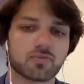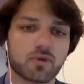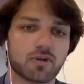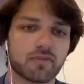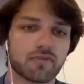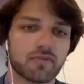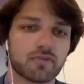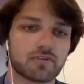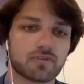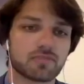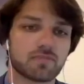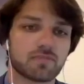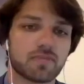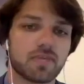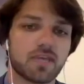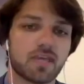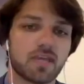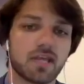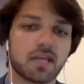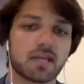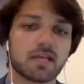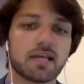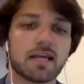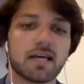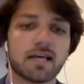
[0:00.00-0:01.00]
One of those
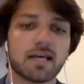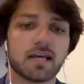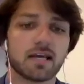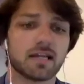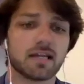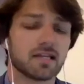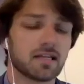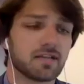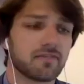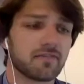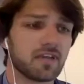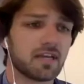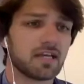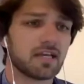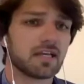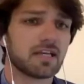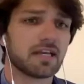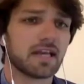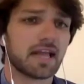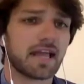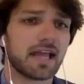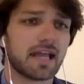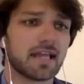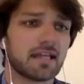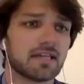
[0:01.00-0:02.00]
being living
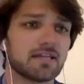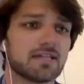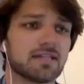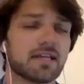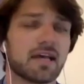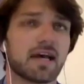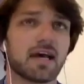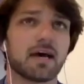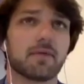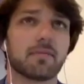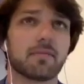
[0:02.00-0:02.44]
and